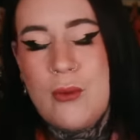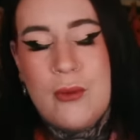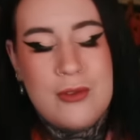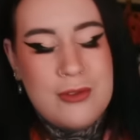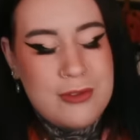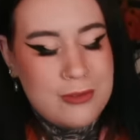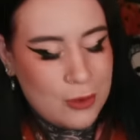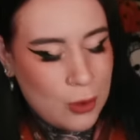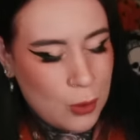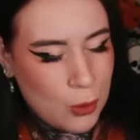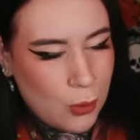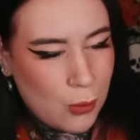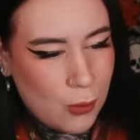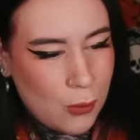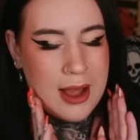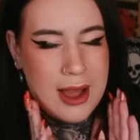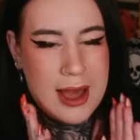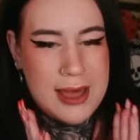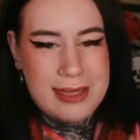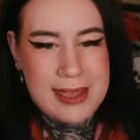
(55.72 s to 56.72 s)

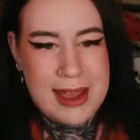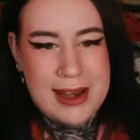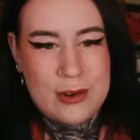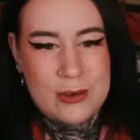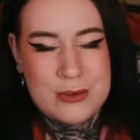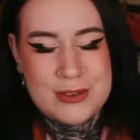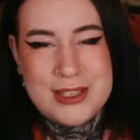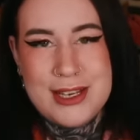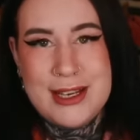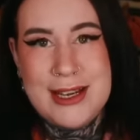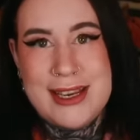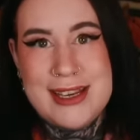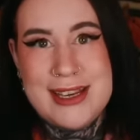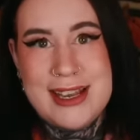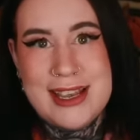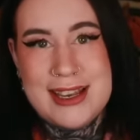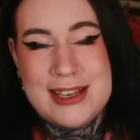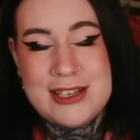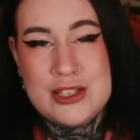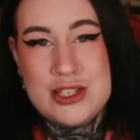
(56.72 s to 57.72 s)
fall, and then obviously
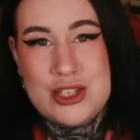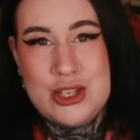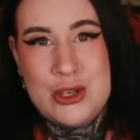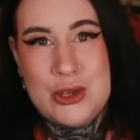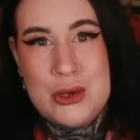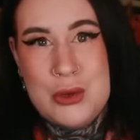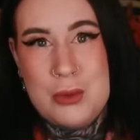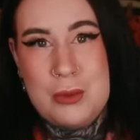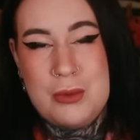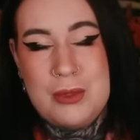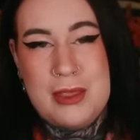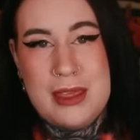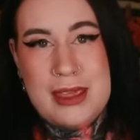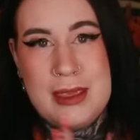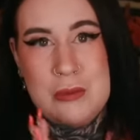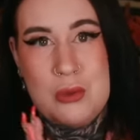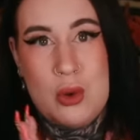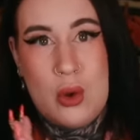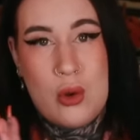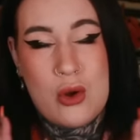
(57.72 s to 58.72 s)
leading into the
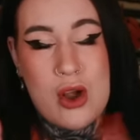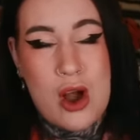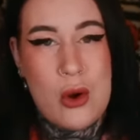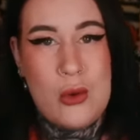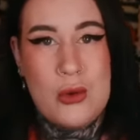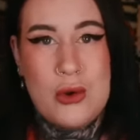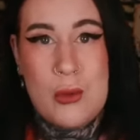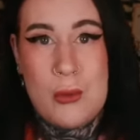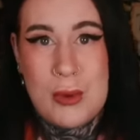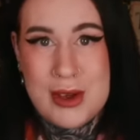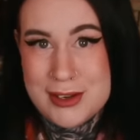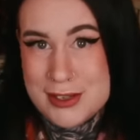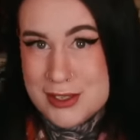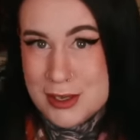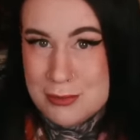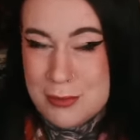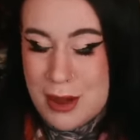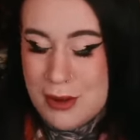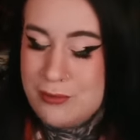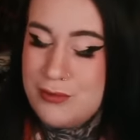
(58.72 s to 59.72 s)
more colder winter
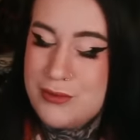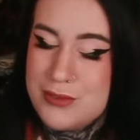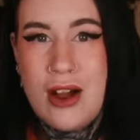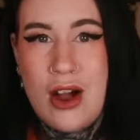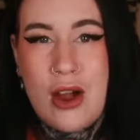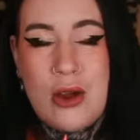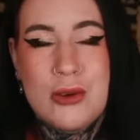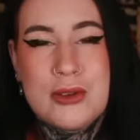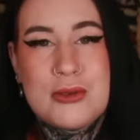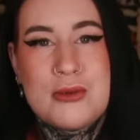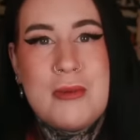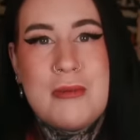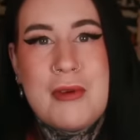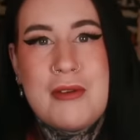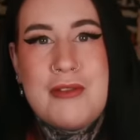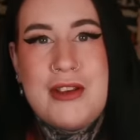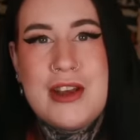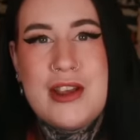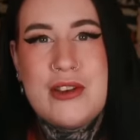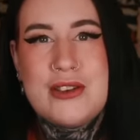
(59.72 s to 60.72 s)
months. I always want my
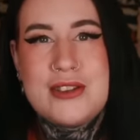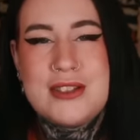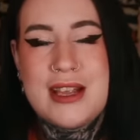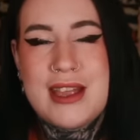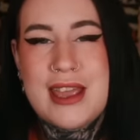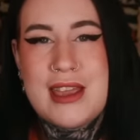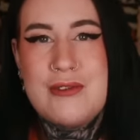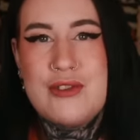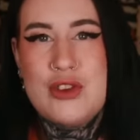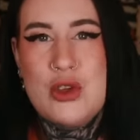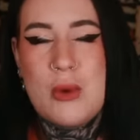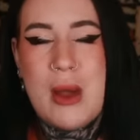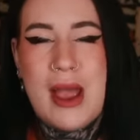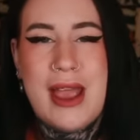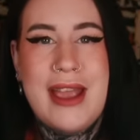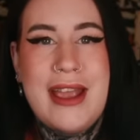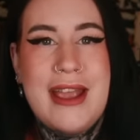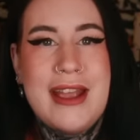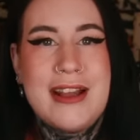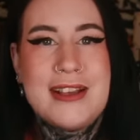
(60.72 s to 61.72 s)
videos to give you
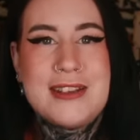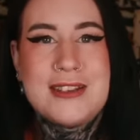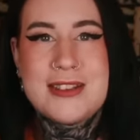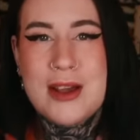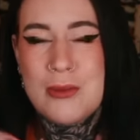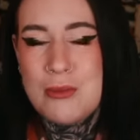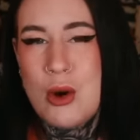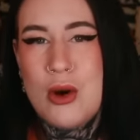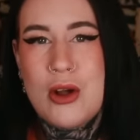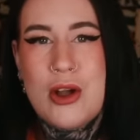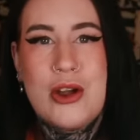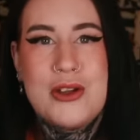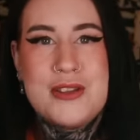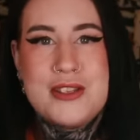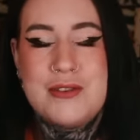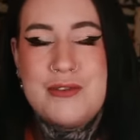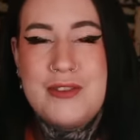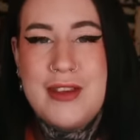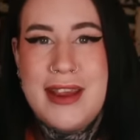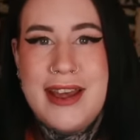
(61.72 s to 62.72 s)
a somewhat
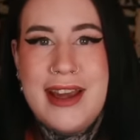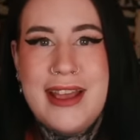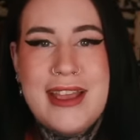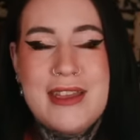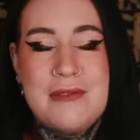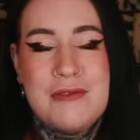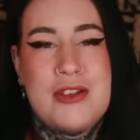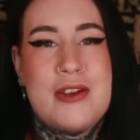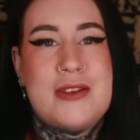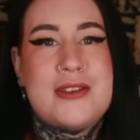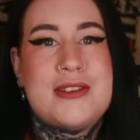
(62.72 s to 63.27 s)
cozy feeling, even though